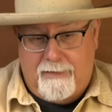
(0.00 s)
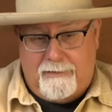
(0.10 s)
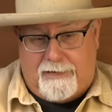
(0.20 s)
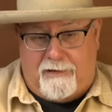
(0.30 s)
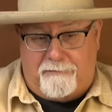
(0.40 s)

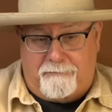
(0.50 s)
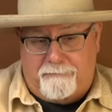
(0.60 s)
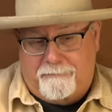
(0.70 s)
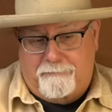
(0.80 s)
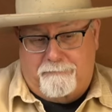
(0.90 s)
Now,
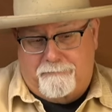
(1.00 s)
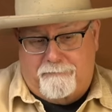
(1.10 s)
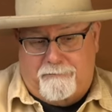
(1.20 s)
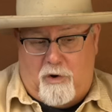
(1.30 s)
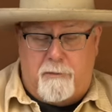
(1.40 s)

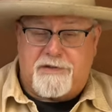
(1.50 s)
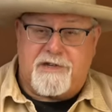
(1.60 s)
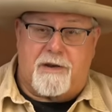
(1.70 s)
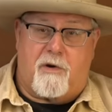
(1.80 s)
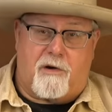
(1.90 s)
Army
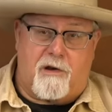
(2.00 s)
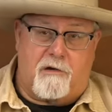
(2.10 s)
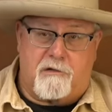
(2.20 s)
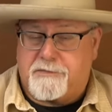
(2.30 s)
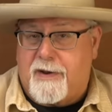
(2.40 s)
San
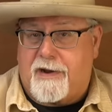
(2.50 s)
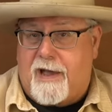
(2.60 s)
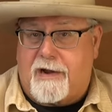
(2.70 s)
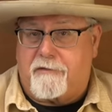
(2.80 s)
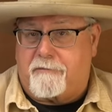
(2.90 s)
Marco has been
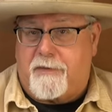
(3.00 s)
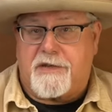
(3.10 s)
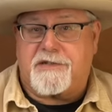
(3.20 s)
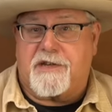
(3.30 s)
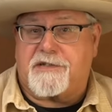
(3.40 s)
out of
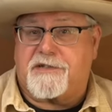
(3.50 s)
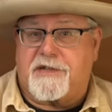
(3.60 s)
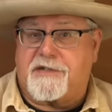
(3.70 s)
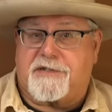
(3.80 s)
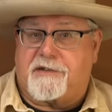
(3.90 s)
business
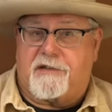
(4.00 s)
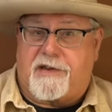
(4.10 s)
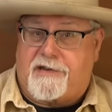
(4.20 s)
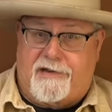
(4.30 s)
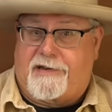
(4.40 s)
since the
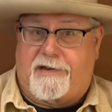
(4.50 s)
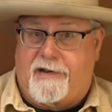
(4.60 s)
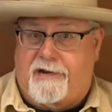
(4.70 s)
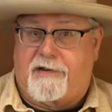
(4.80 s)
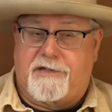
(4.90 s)
late
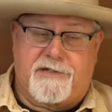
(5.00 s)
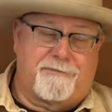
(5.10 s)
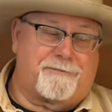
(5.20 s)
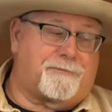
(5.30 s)
1990s.